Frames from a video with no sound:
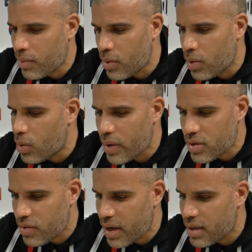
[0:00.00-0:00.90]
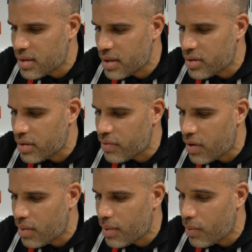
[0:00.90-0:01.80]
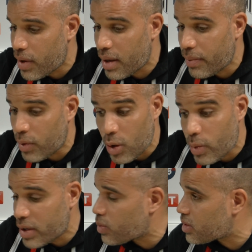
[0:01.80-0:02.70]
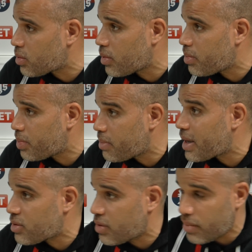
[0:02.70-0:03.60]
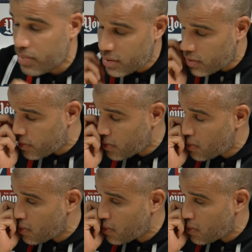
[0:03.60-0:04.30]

we'll always create a teaching environment where we'll always want to be better and improve.